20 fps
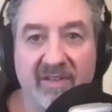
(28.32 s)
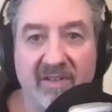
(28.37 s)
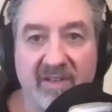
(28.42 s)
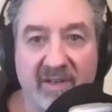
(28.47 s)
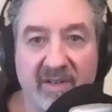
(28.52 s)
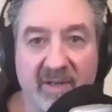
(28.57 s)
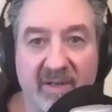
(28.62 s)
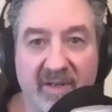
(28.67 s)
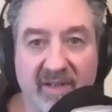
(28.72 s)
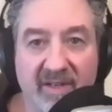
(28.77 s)

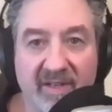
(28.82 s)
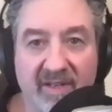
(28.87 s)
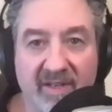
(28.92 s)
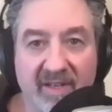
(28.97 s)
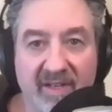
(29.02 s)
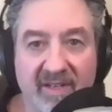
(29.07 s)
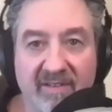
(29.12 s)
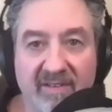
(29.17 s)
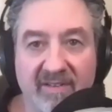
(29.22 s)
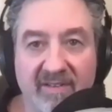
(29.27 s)

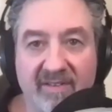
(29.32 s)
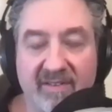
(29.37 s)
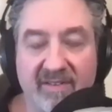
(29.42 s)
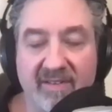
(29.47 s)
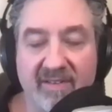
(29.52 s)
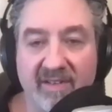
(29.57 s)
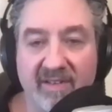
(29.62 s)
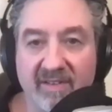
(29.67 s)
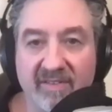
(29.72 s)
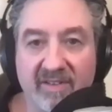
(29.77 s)
and
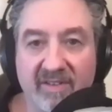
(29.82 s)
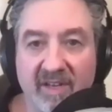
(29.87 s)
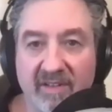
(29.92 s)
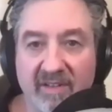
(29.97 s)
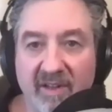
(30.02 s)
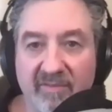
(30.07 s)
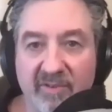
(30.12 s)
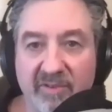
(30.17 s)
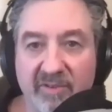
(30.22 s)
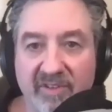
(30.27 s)
it's
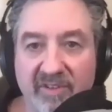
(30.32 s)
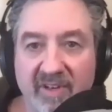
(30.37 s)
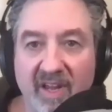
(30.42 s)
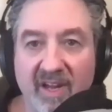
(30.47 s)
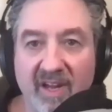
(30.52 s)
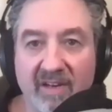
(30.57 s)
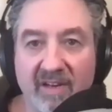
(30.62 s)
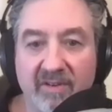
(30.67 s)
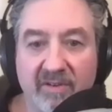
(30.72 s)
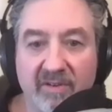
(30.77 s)
got lovers and
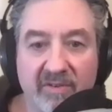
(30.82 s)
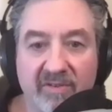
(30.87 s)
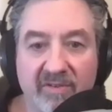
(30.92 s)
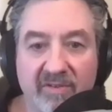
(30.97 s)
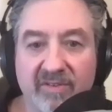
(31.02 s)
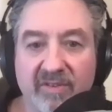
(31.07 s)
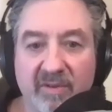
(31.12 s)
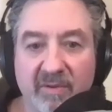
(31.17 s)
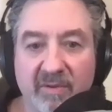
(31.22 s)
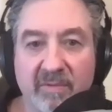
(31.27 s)

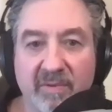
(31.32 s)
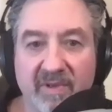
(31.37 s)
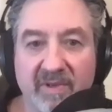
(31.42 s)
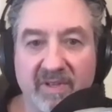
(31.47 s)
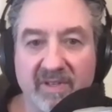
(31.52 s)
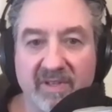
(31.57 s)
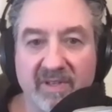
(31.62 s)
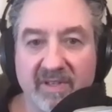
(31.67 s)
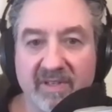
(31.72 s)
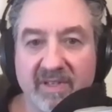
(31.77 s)
haters.
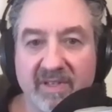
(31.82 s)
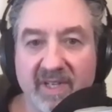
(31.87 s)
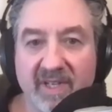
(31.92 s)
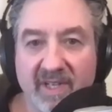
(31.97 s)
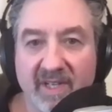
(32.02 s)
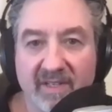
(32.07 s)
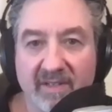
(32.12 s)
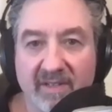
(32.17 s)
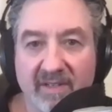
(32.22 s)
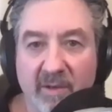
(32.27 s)
So,
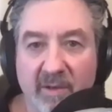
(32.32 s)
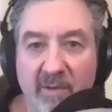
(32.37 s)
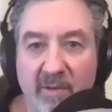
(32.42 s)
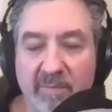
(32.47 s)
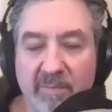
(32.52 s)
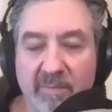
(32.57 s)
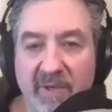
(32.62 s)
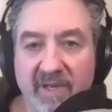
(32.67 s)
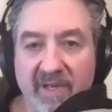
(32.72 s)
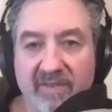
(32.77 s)

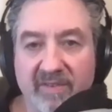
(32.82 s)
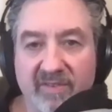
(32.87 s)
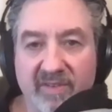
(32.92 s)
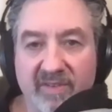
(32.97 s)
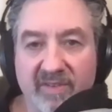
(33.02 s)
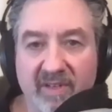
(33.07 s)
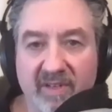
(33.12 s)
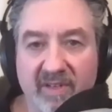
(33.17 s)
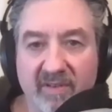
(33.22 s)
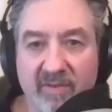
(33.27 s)

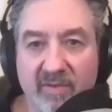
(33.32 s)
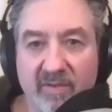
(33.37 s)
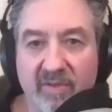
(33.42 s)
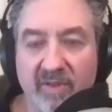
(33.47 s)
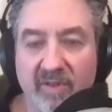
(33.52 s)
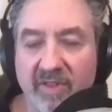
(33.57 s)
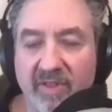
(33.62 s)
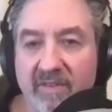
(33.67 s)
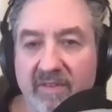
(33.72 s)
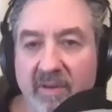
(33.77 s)
but
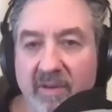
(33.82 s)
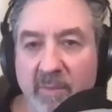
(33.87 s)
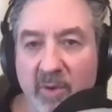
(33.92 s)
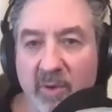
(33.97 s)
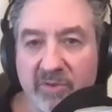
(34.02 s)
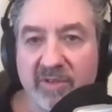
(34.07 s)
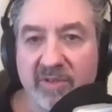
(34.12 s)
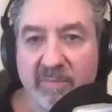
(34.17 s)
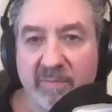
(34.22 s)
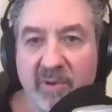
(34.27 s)
the thing that
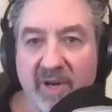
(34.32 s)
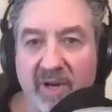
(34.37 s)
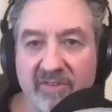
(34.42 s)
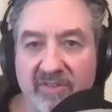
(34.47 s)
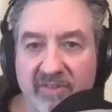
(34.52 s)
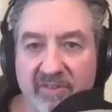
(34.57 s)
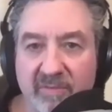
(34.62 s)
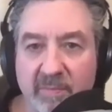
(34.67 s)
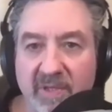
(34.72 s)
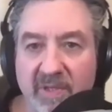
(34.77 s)
most
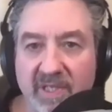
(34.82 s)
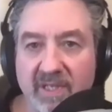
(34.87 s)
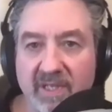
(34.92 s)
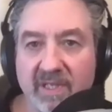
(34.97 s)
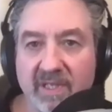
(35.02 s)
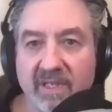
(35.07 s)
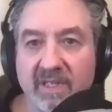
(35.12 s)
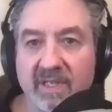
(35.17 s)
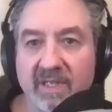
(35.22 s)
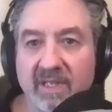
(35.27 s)
impresses
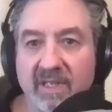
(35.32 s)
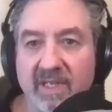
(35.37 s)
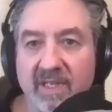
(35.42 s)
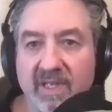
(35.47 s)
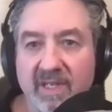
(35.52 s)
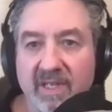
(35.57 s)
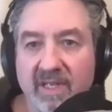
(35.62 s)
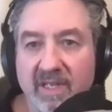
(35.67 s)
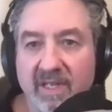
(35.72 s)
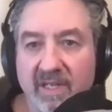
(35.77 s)
me
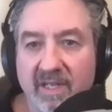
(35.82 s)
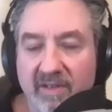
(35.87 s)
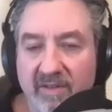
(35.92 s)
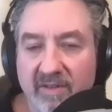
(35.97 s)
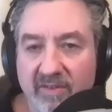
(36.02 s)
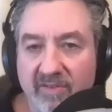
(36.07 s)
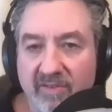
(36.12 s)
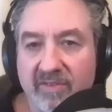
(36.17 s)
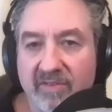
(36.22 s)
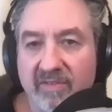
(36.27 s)

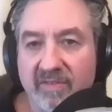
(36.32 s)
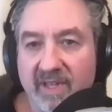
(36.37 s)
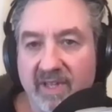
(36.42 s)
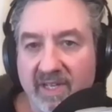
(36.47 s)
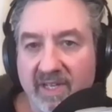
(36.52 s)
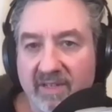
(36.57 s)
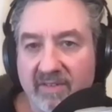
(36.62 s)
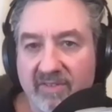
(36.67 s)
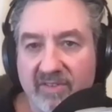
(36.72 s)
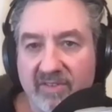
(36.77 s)
is
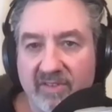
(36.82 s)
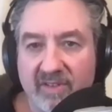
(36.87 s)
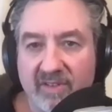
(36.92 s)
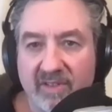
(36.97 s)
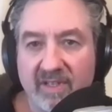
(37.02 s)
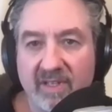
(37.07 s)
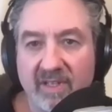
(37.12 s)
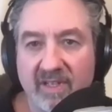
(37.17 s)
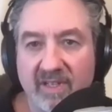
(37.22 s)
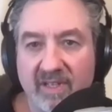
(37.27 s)
that
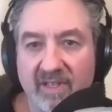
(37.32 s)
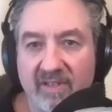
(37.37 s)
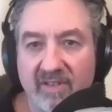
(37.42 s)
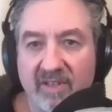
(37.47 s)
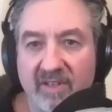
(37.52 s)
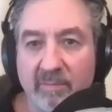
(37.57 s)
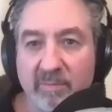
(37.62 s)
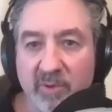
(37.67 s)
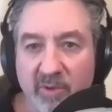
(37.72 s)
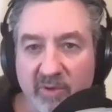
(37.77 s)

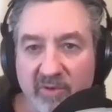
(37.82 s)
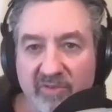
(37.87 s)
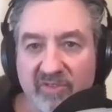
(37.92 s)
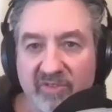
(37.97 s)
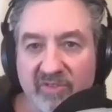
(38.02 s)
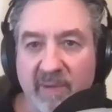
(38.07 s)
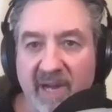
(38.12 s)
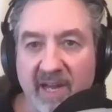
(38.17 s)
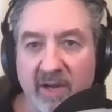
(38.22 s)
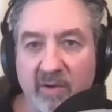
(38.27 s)
it
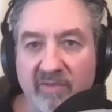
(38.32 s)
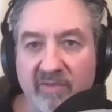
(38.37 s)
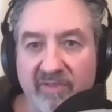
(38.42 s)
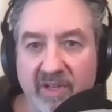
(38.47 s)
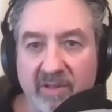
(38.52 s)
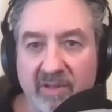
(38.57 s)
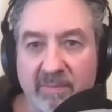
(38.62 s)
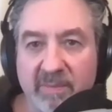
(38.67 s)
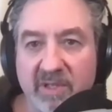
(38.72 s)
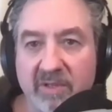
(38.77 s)
improves
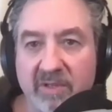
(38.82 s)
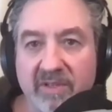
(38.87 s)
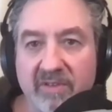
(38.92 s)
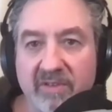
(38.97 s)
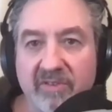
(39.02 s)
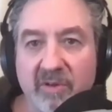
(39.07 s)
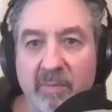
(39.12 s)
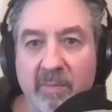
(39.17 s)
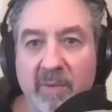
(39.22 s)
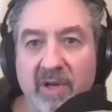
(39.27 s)
bioavailability
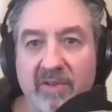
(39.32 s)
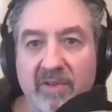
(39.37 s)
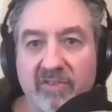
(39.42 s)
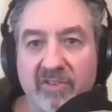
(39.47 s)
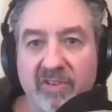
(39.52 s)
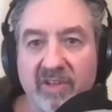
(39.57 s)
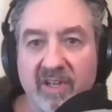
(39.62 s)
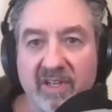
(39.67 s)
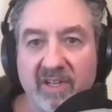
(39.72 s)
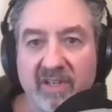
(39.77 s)
so
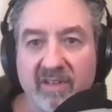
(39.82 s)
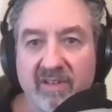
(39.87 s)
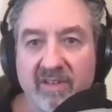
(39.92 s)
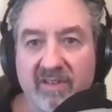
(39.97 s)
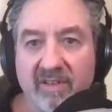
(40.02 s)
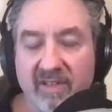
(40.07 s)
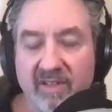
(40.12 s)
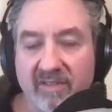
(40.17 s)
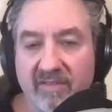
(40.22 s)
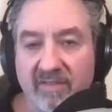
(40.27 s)
much. And
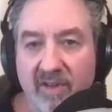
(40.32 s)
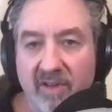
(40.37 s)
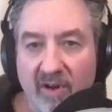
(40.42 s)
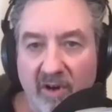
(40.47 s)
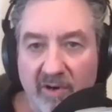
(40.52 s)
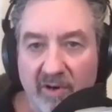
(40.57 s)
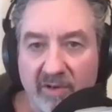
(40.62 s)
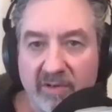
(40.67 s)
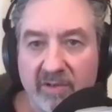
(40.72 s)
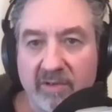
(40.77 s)
in the
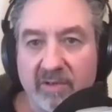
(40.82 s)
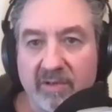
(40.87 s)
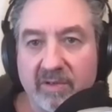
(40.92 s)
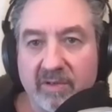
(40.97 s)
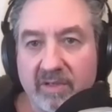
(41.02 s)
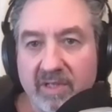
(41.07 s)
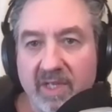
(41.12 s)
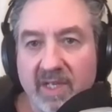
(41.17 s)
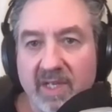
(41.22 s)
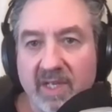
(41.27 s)

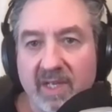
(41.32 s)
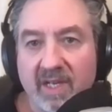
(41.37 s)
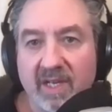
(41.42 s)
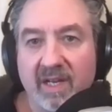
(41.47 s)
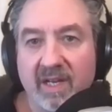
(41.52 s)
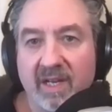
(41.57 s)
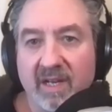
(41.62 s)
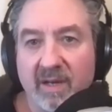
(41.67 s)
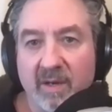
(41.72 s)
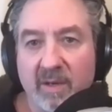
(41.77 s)
article,
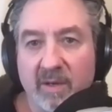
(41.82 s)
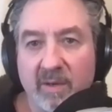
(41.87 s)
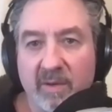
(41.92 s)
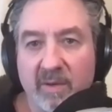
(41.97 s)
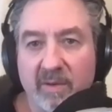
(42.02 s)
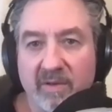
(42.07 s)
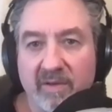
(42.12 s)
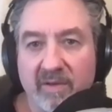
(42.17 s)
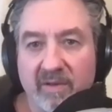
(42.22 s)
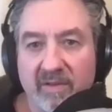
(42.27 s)

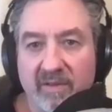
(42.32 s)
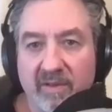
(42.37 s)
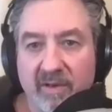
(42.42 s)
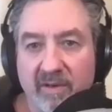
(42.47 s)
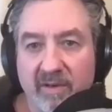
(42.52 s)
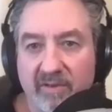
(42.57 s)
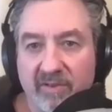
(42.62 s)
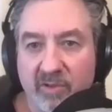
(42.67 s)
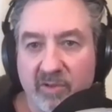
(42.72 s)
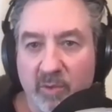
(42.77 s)
there
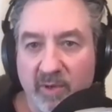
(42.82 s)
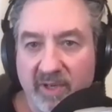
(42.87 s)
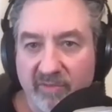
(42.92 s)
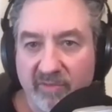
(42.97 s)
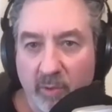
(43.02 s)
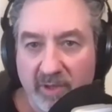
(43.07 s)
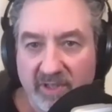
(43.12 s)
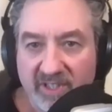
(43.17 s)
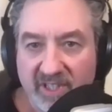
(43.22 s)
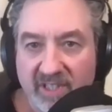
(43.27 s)
is a
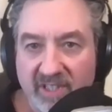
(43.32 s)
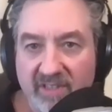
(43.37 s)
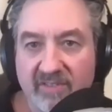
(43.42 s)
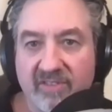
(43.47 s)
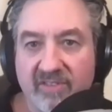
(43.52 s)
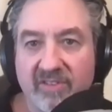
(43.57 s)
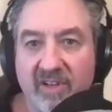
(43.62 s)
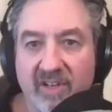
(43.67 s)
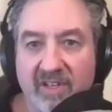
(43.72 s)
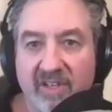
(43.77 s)
2014
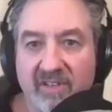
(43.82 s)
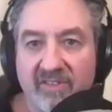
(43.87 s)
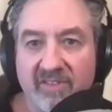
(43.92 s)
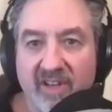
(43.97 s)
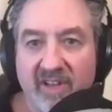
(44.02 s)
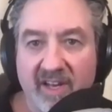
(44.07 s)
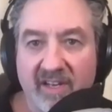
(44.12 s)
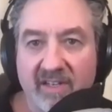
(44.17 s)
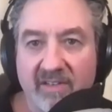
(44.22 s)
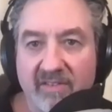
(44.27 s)
study
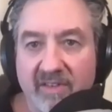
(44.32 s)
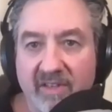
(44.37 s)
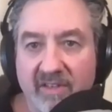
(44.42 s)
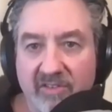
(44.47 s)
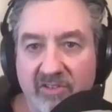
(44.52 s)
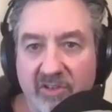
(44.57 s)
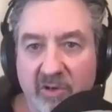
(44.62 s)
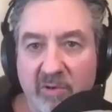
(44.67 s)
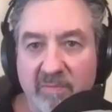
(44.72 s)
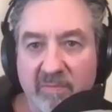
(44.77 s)
cited that
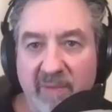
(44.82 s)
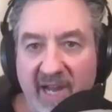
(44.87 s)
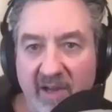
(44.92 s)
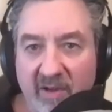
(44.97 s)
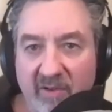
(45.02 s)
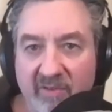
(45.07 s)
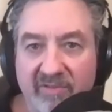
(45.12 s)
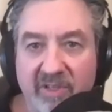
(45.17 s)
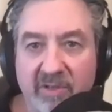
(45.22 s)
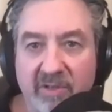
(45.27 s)
showed
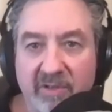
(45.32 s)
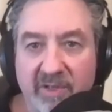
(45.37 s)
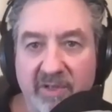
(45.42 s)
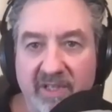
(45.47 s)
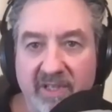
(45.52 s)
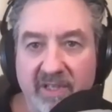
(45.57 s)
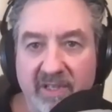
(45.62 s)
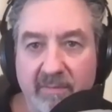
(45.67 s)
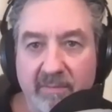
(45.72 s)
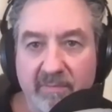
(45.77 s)

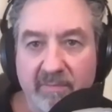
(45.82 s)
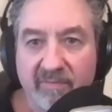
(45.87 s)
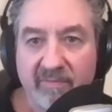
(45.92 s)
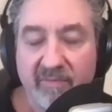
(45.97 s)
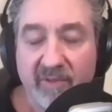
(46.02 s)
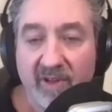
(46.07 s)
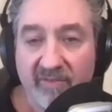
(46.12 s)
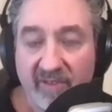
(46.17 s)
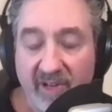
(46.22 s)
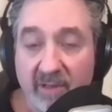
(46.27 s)

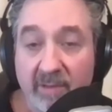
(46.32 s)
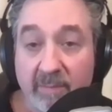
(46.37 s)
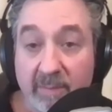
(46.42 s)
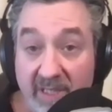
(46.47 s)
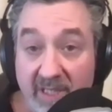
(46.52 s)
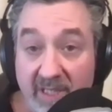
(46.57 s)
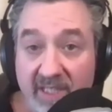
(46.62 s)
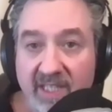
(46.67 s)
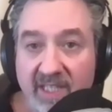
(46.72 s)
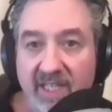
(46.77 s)

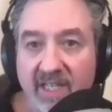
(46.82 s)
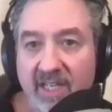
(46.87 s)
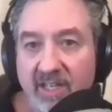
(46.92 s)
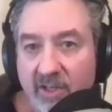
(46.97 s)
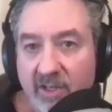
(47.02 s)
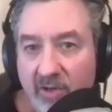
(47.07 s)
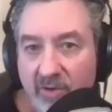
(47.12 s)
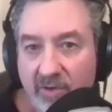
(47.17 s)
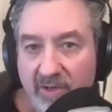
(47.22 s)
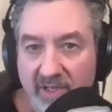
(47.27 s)
bioavailability
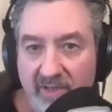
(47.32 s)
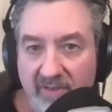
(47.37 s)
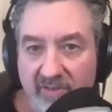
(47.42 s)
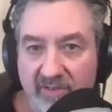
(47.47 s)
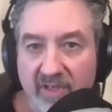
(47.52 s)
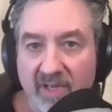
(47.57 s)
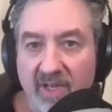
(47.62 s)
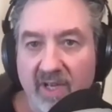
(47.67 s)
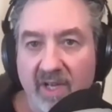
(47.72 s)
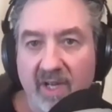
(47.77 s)

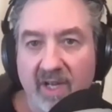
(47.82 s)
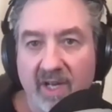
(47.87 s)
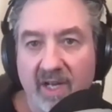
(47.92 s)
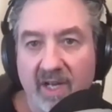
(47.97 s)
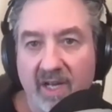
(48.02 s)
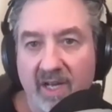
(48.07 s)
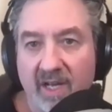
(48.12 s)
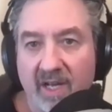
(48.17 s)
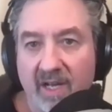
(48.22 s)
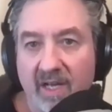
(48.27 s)
increased
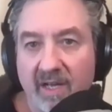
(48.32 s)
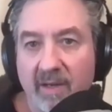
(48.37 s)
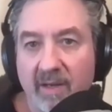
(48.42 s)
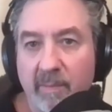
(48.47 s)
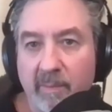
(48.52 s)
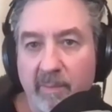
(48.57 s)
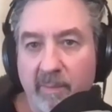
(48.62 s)
by